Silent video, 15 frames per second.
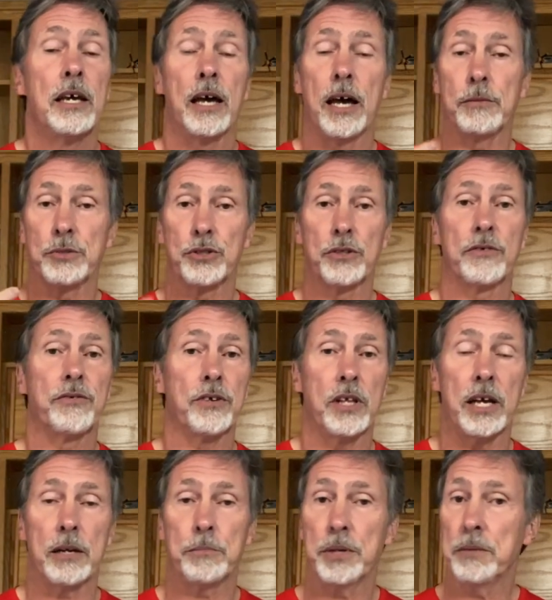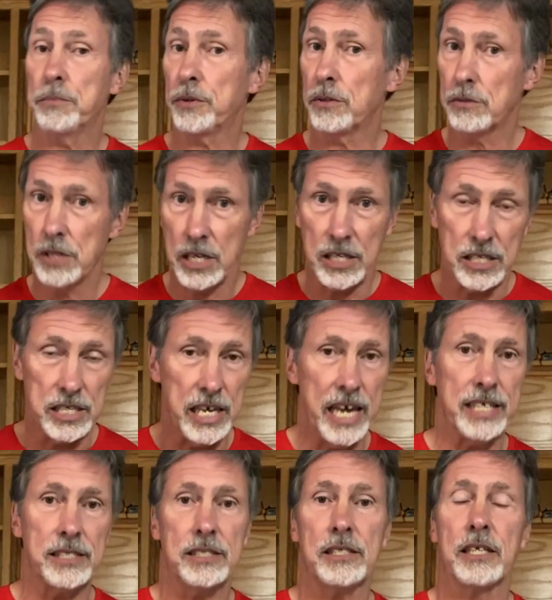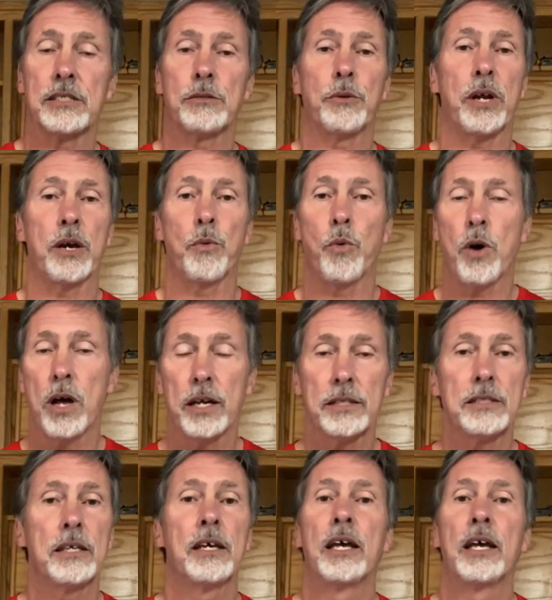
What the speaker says: I'm sure for a lot of people, yes, that's what I want.